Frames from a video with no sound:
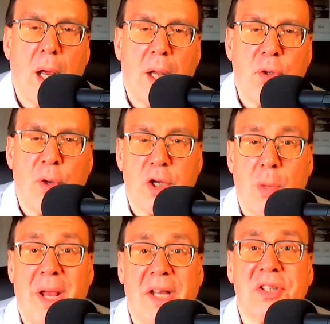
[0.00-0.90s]
doing your
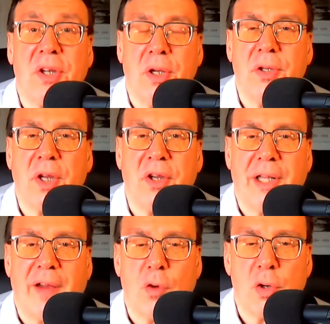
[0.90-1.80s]
best to
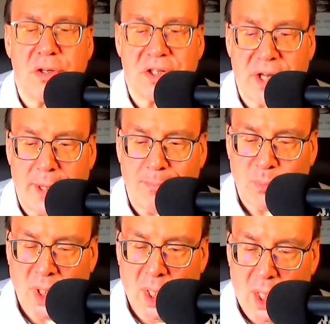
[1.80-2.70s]
deliver what you said.
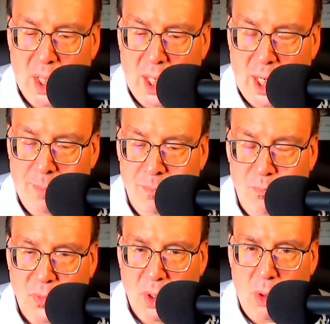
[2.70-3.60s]

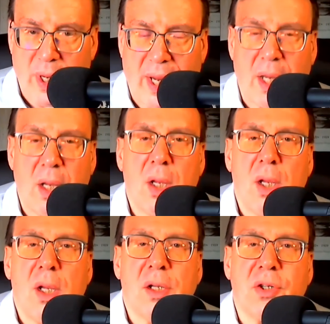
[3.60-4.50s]
Okay,
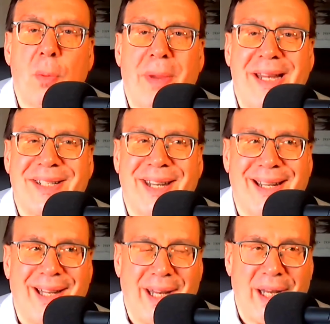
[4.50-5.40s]
so
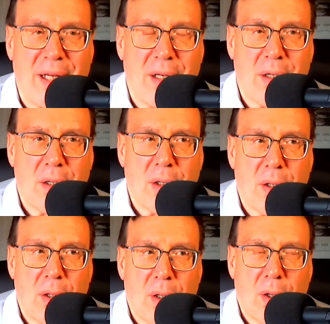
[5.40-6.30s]
basically,
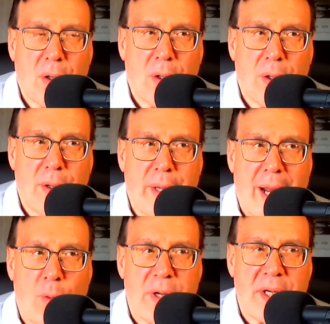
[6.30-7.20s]
now
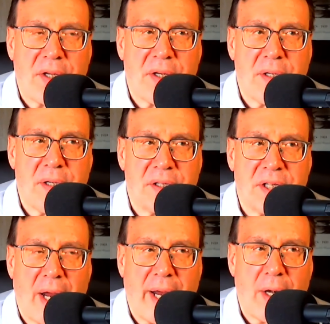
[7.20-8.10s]
we need to
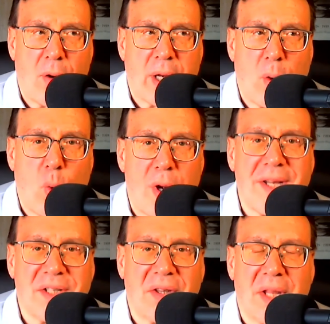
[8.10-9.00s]
decide, okay, what
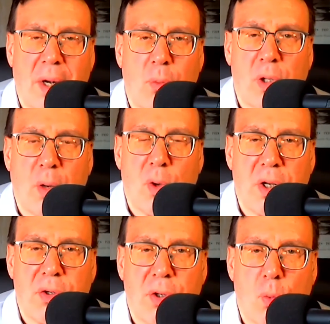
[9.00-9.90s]
is it that I really want
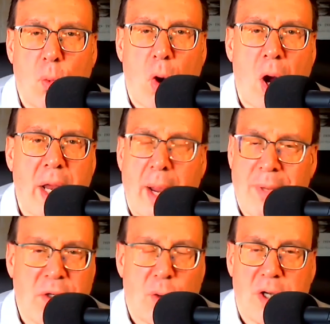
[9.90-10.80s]
to do? Why? I
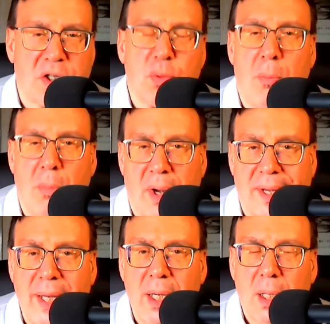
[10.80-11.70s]
mean, do I just want
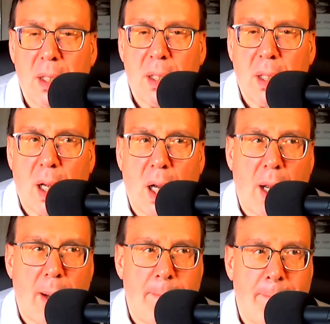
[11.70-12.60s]
money?
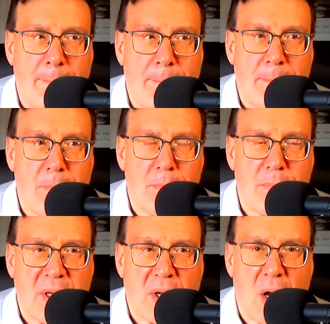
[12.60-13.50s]
Um,
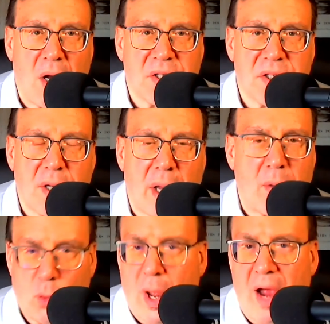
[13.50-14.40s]
because
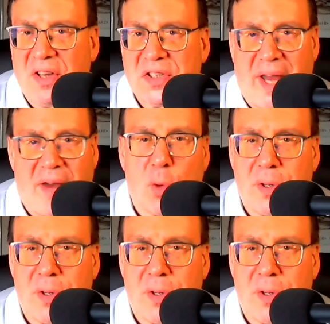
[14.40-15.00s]
obviously everyone